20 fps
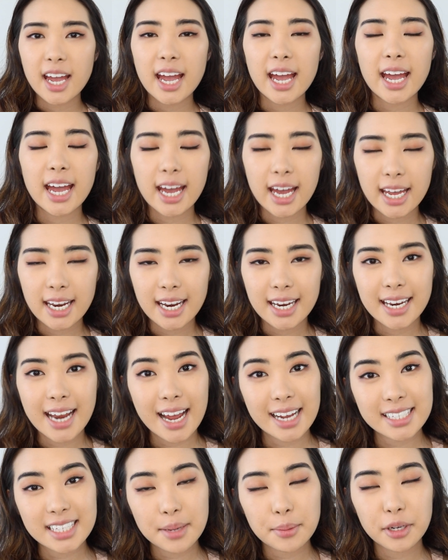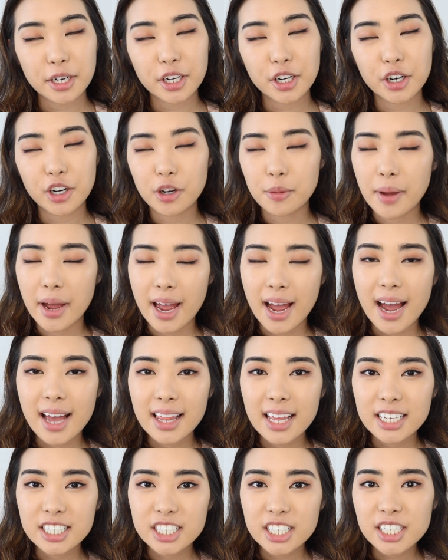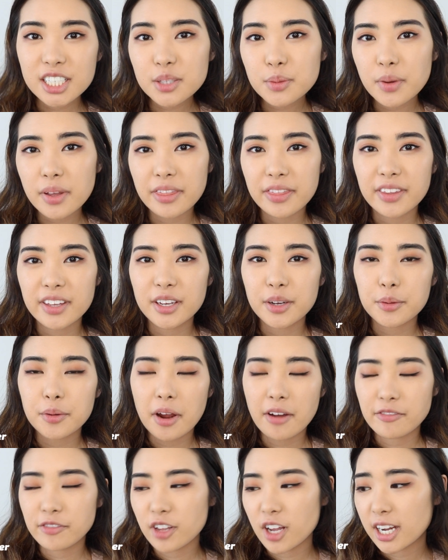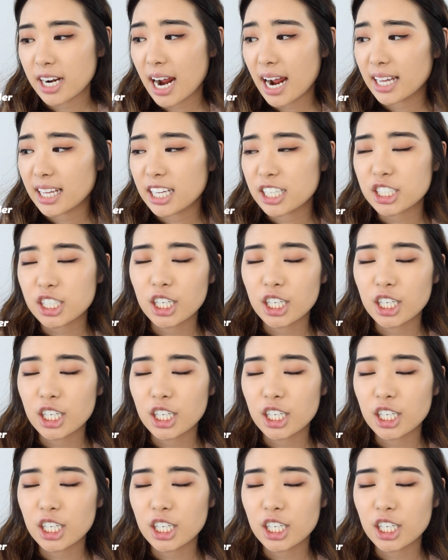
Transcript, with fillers: And next I'm going to curl my eyelashes with the Revlon Eyelash